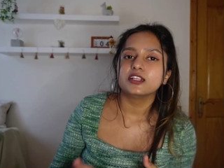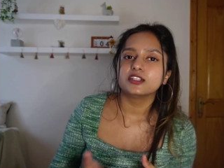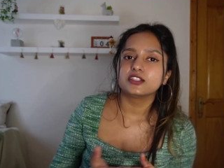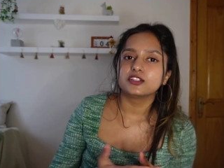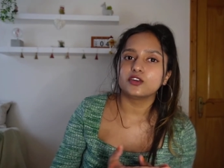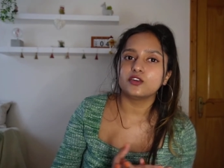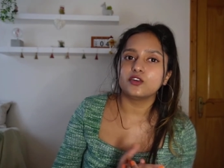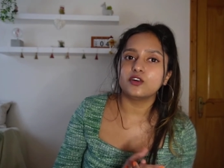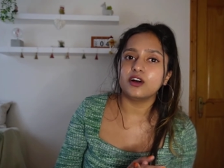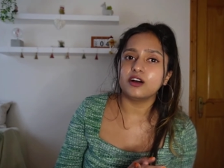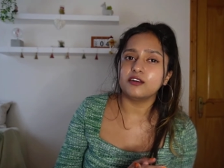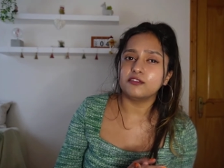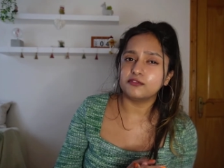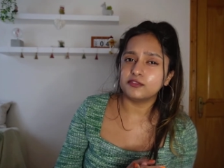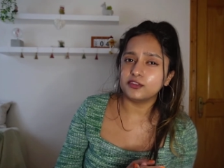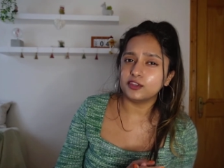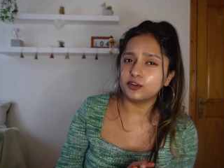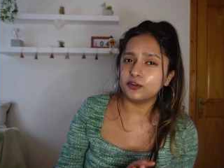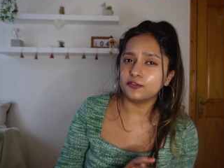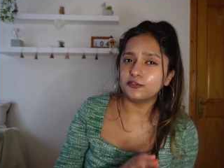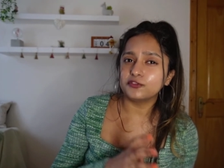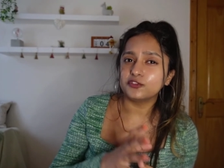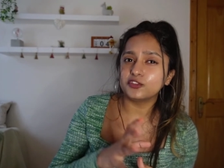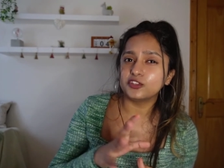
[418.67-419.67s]
So a
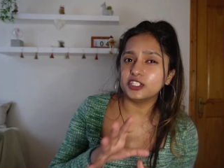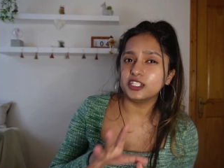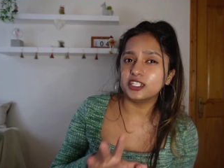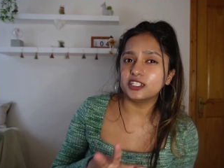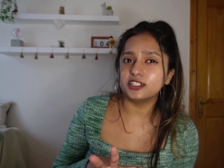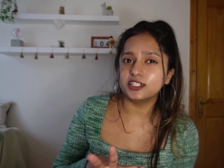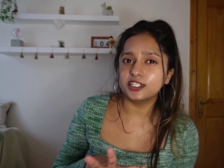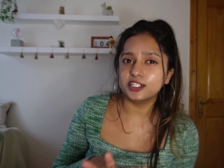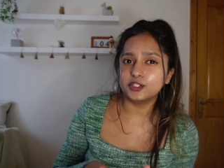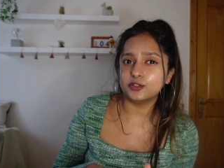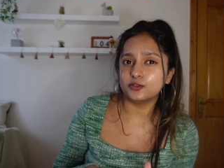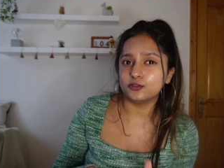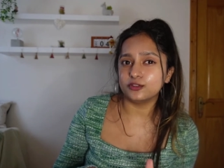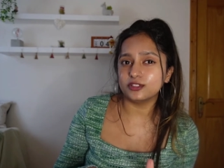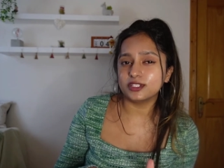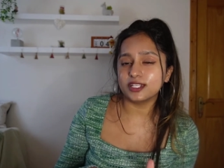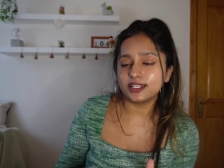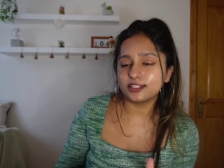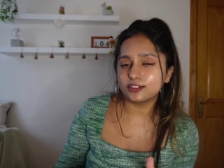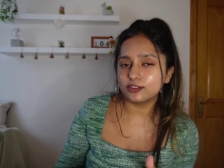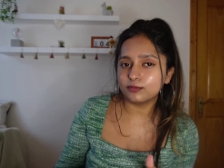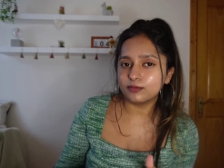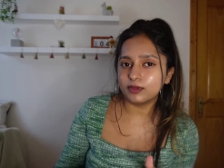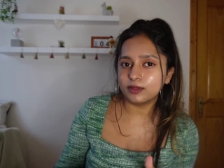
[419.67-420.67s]
fee of €300
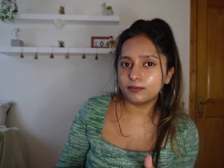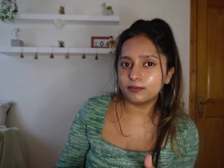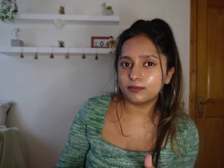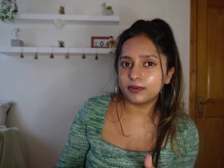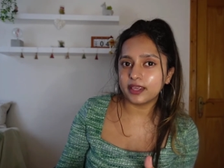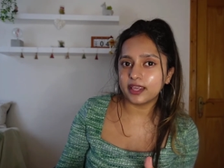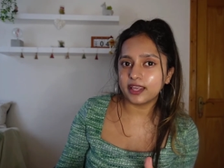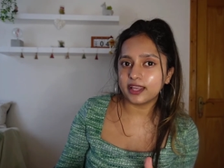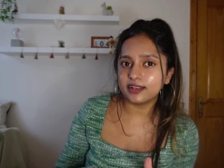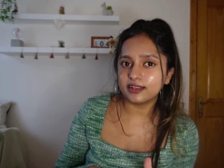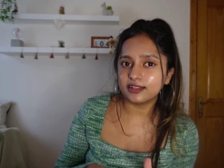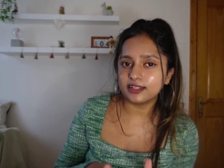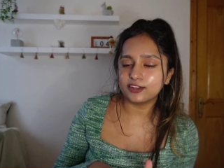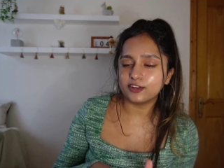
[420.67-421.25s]
has to be paid